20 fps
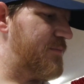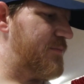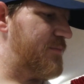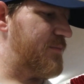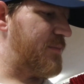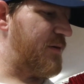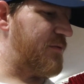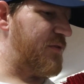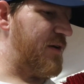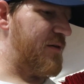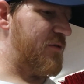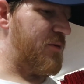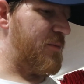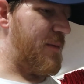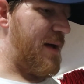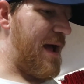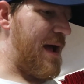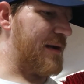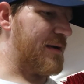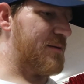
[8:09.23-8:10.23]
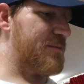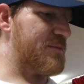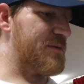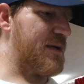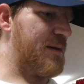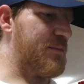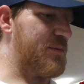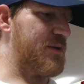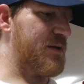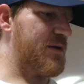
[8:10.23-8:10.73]
My favorite magnums,
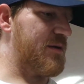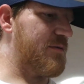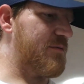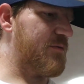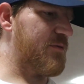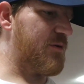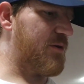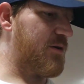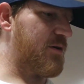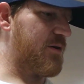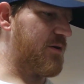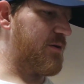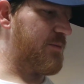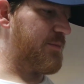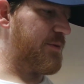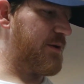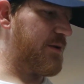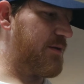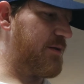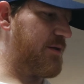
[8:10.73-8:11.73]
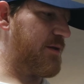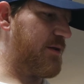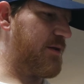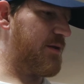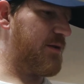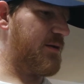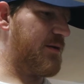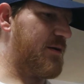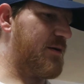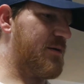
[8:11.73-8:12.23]
I believe, are going to be
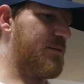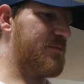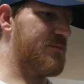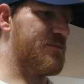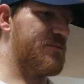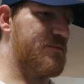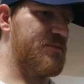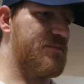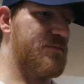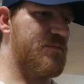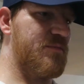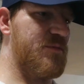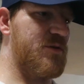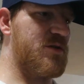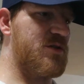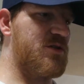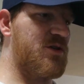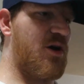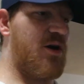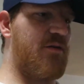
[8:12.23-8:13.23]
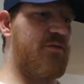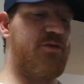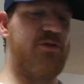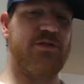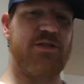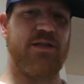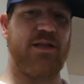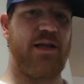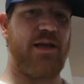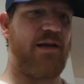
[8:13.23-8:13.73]
the Sovereigns
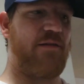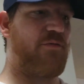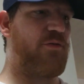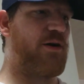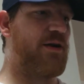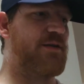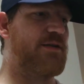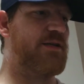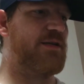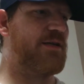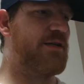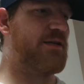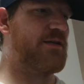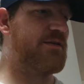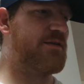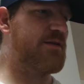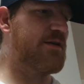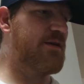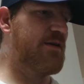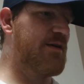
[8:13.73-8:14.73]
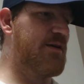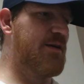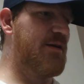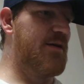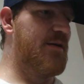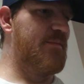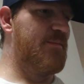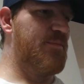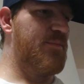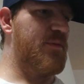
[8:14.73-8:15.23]
and the FYTs.
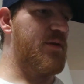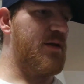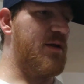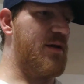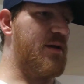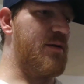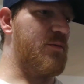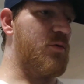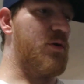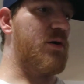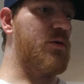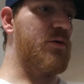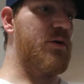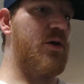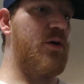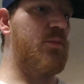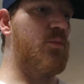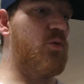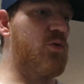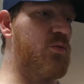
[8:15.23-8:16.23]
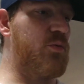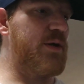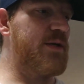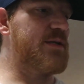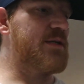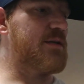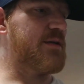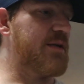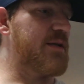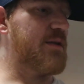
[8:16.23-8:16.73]
And well, no, more
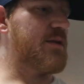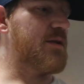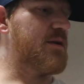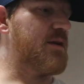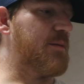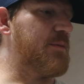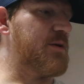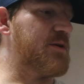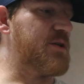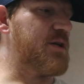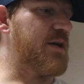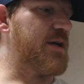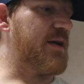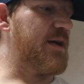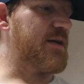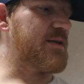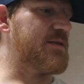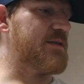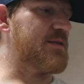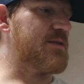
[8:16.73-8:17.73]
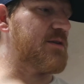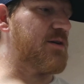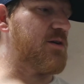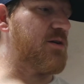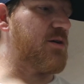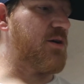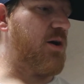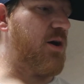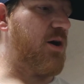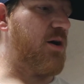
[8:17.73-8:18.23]
recently, the WJXs are
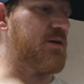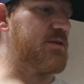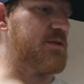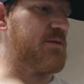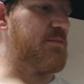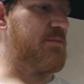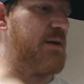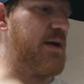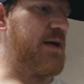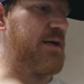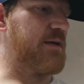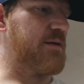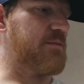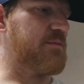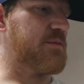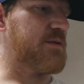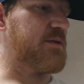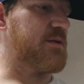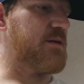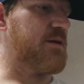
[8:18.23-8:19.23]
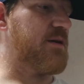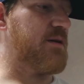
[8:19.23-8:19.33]
awesome magnums.